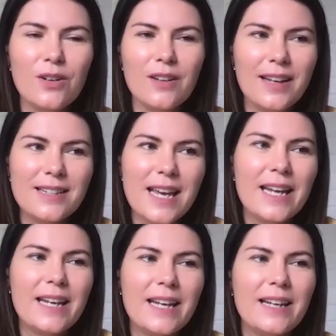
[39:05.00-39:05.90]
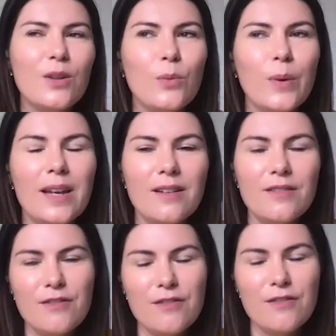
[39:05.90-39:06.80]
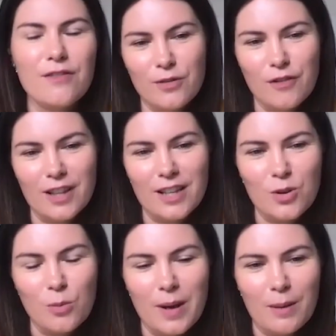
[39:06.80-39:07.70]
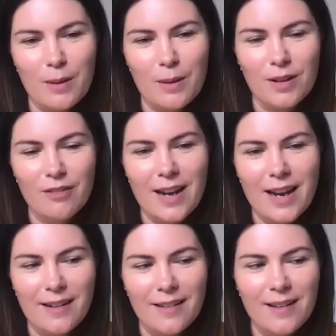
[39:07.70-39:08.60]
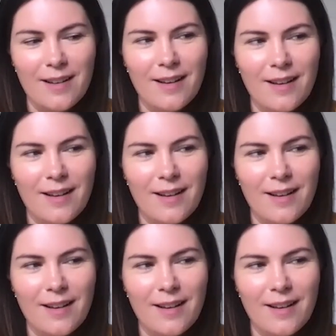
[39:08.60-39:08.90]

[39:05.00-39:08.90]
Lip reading: just got like taken under the wing of a few really cool people in Grenada.